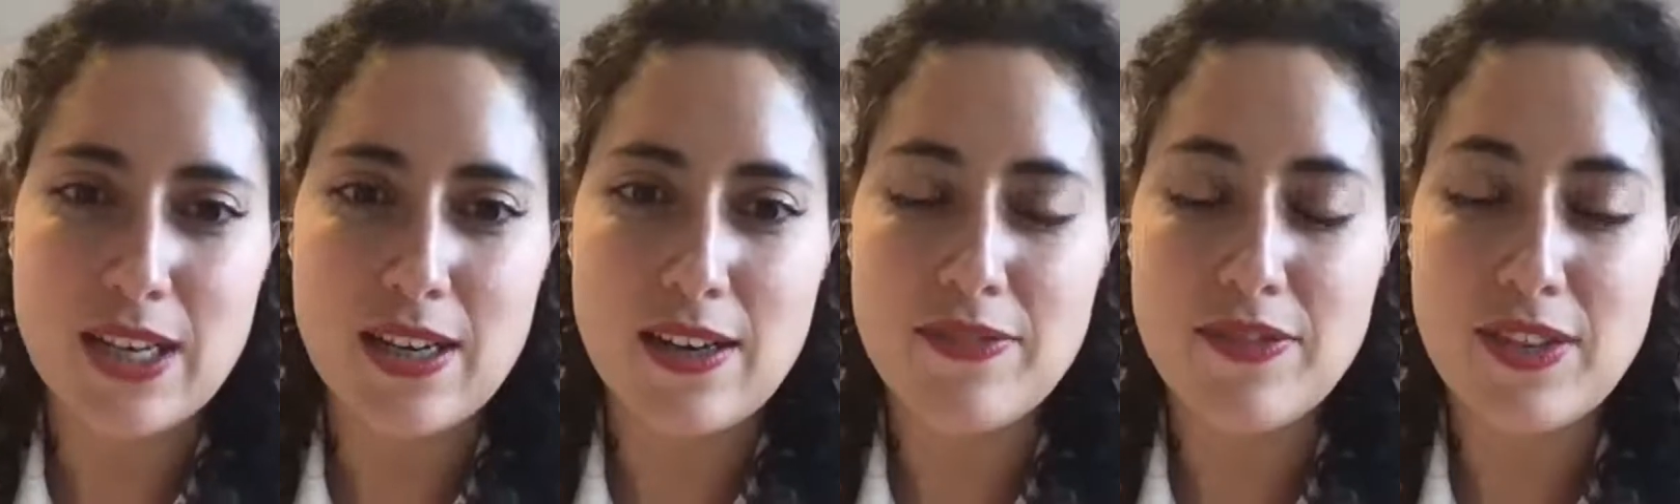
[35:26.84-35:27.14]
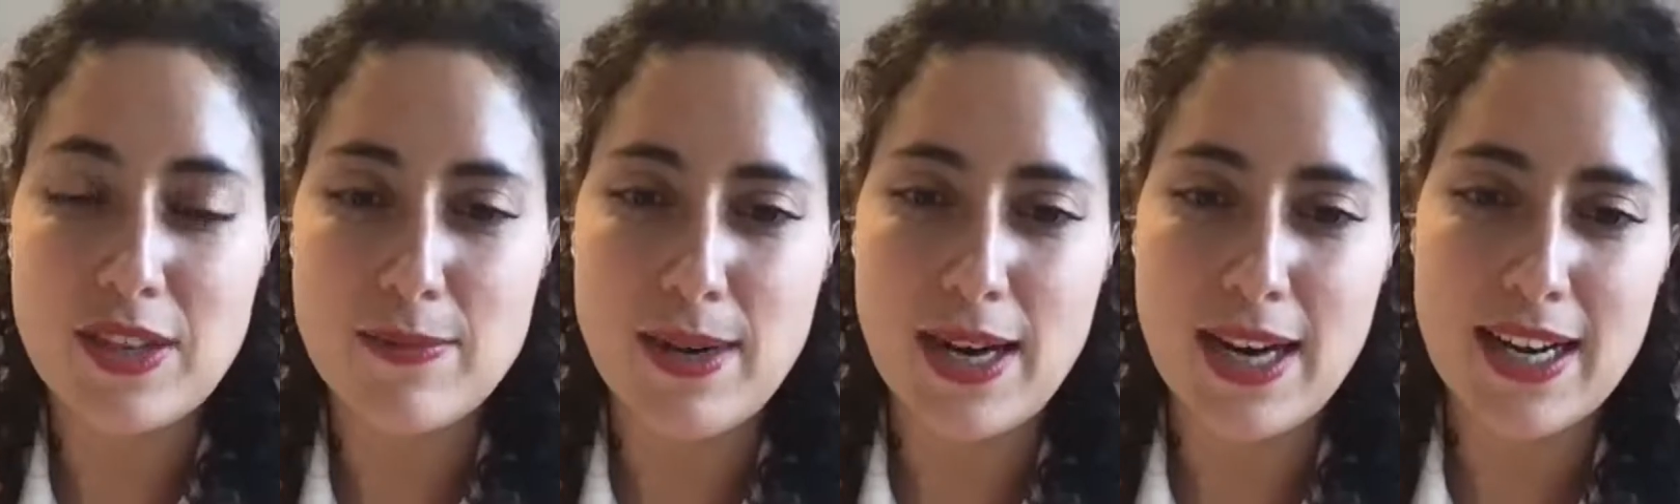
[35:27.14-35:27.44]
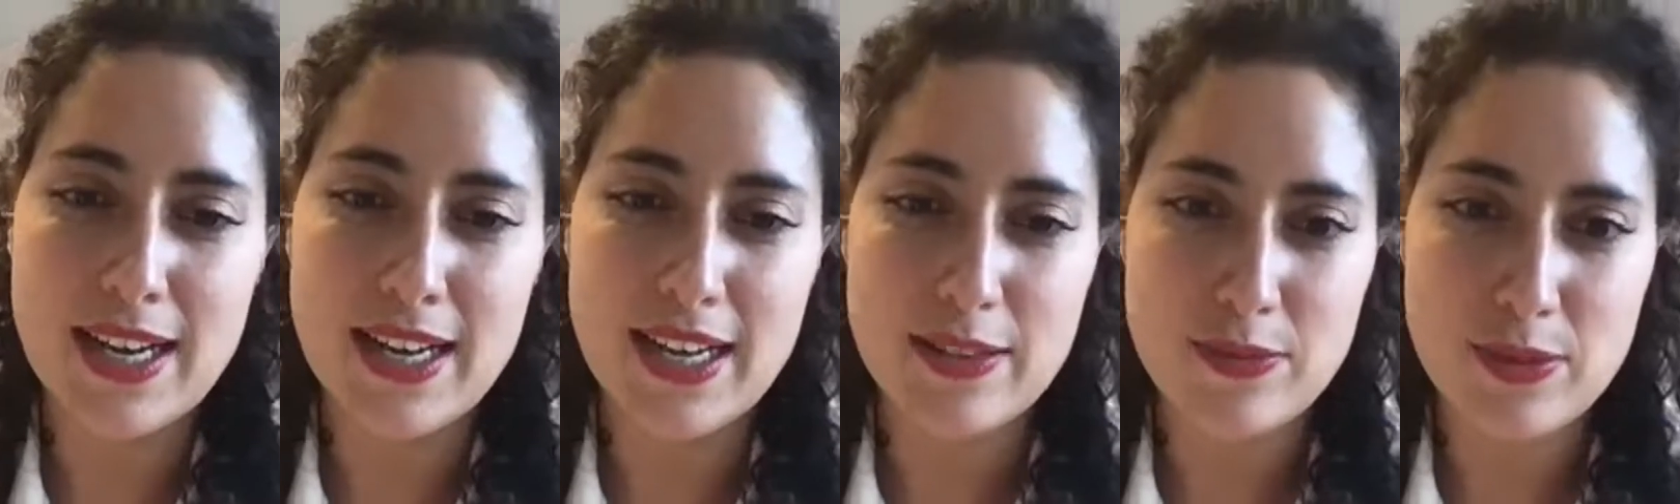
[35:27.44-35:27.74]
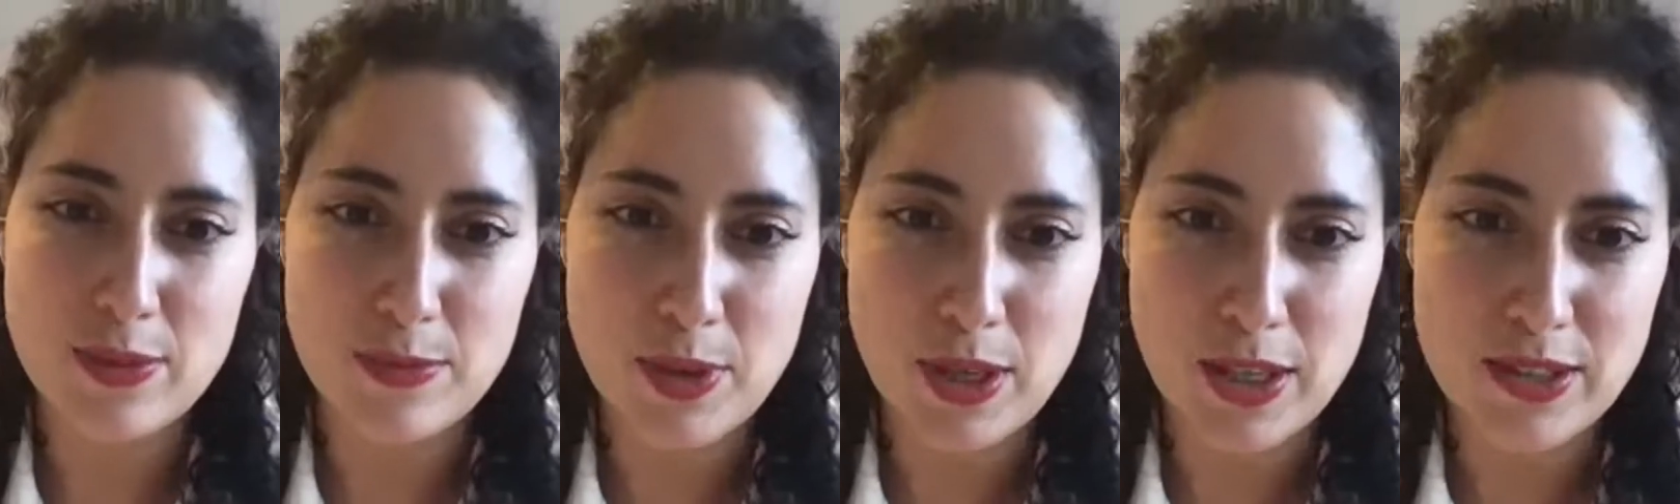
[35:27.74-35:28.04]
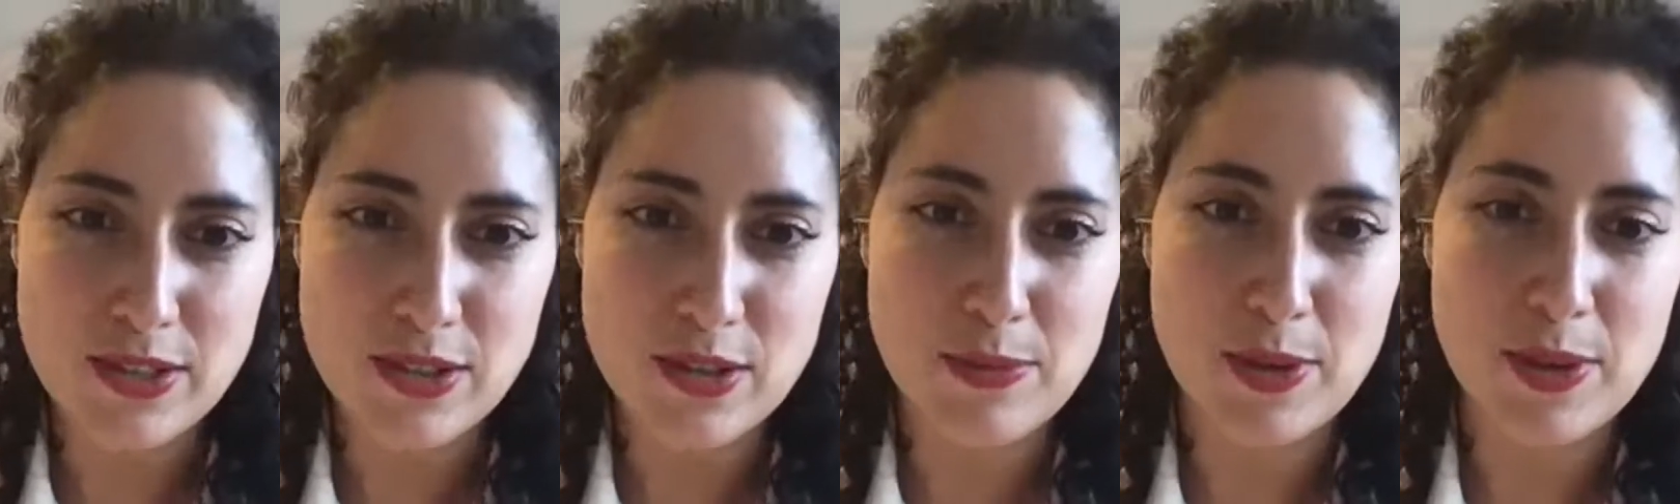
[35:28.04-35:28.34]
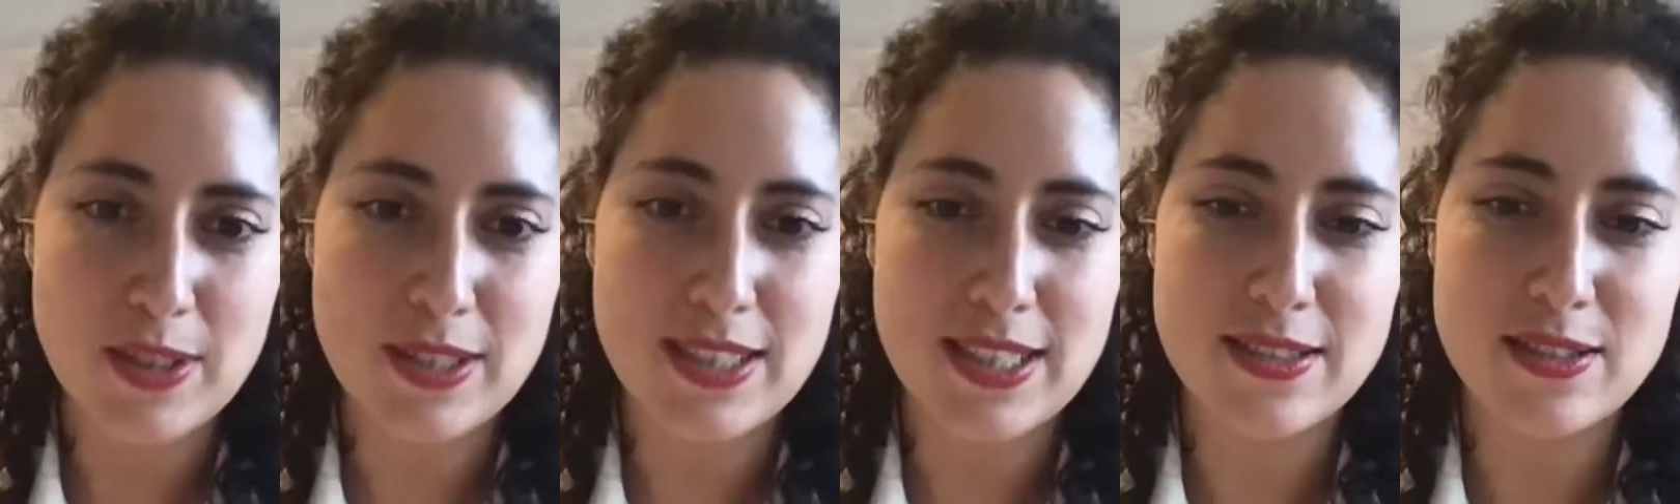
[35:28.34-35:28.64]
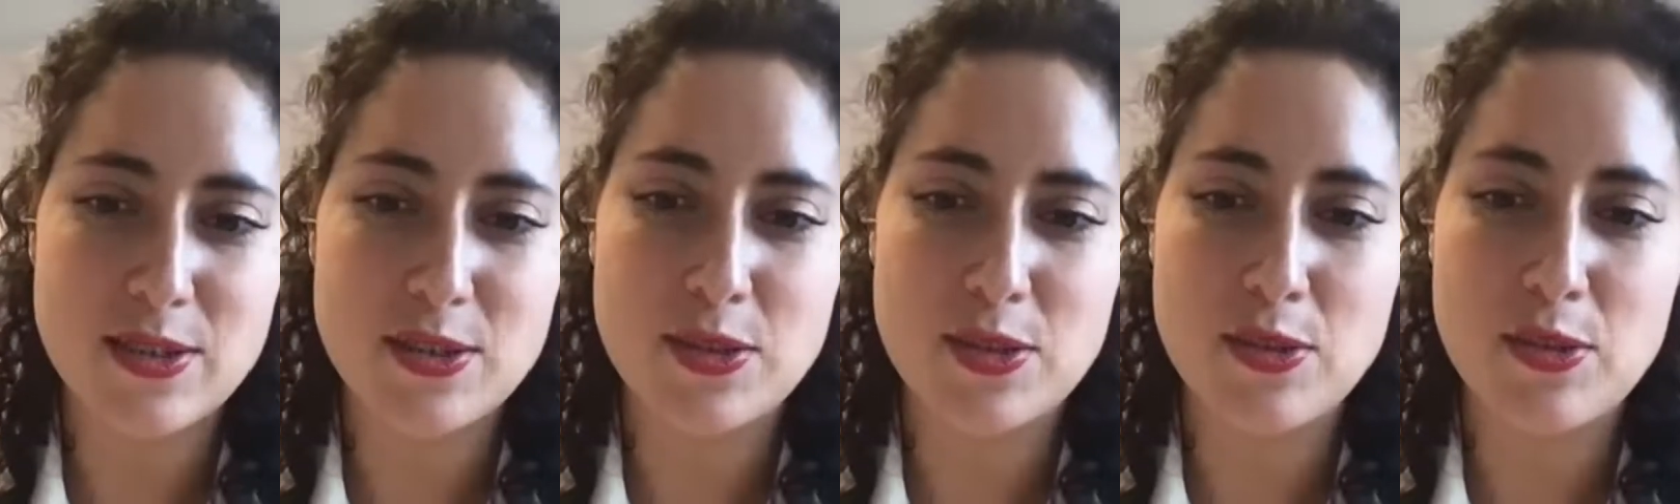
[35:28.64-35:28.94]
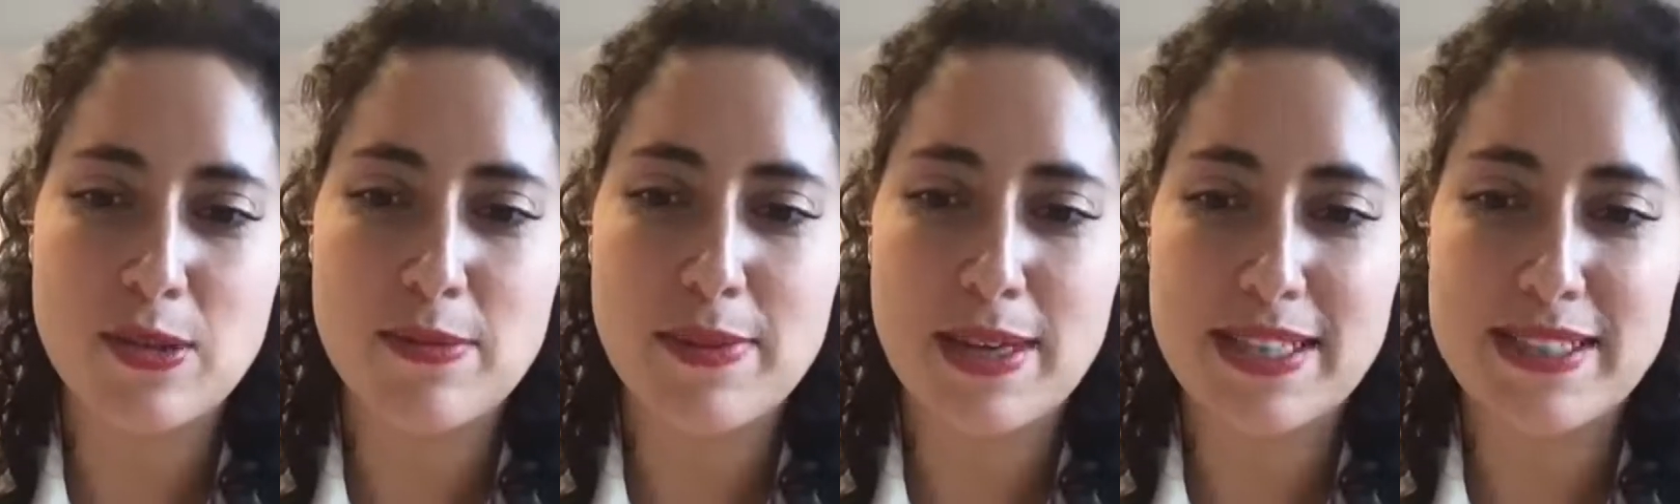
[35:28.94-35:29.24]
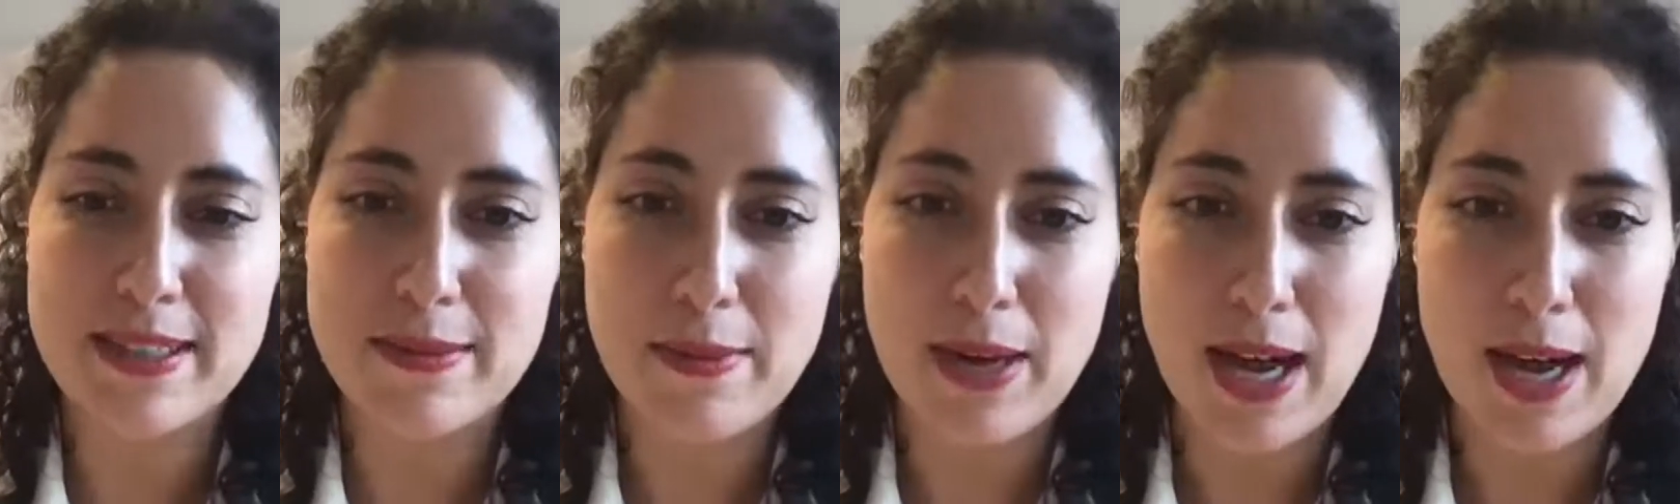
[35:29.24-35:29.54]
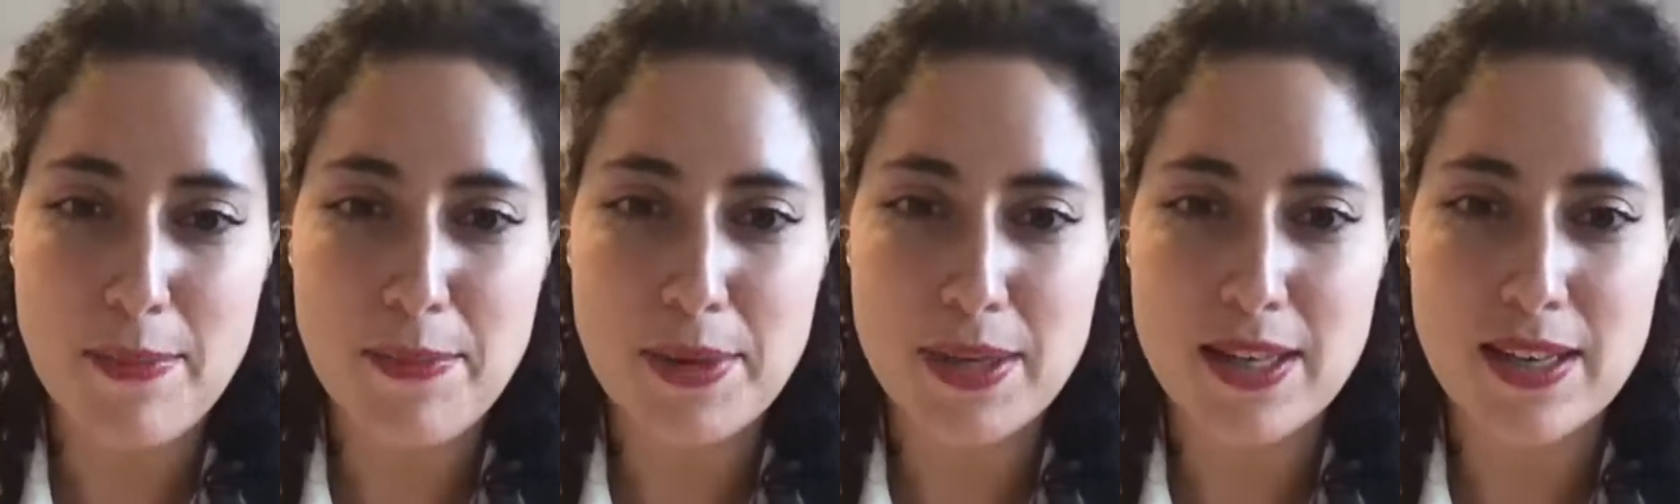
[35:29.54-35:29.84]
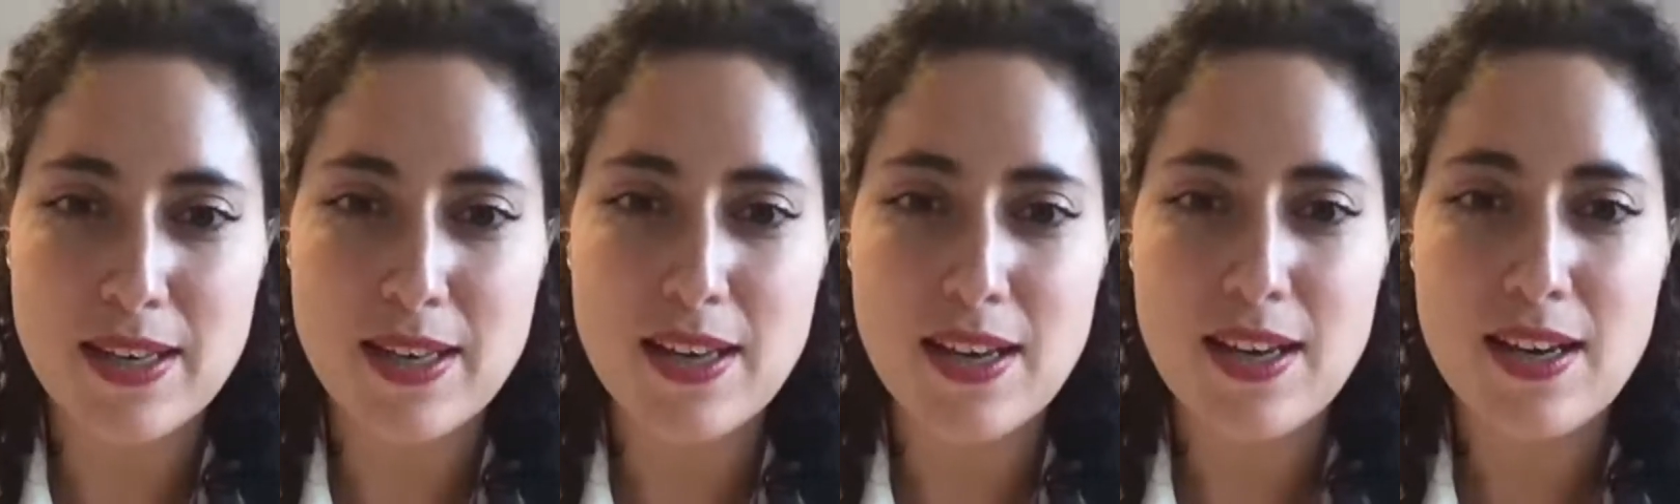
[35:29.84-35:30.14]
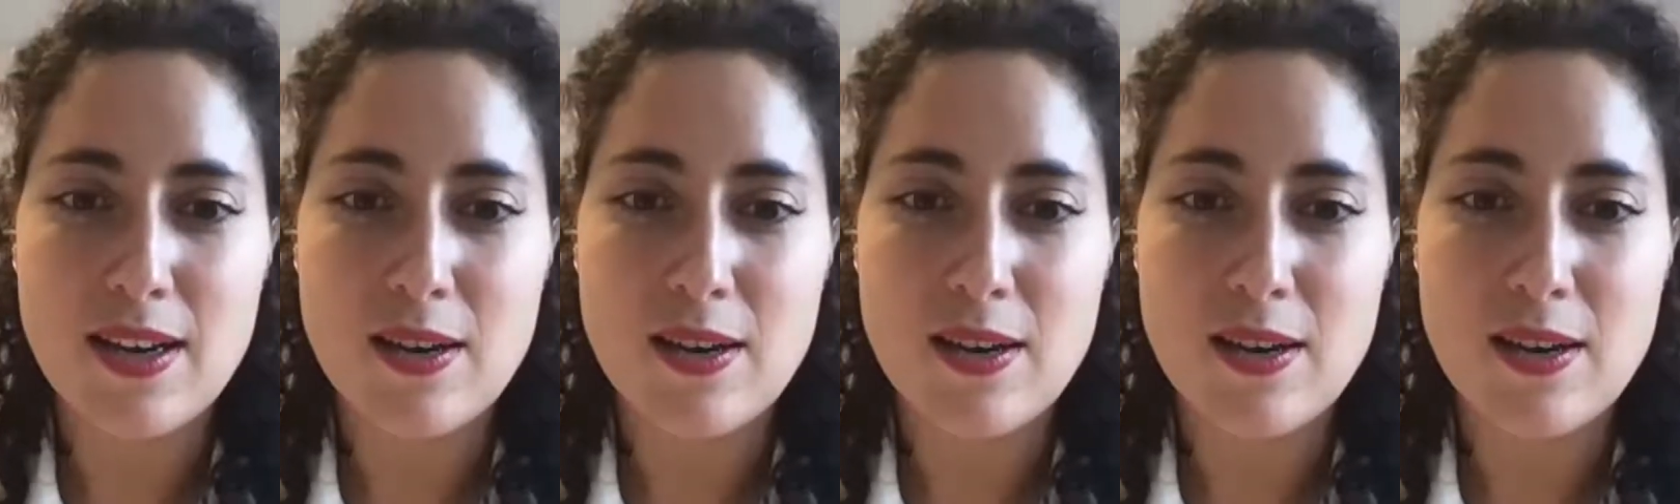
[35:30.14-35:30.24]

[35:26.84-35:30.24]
feedback I had from customers, that the jewelry makes them happy.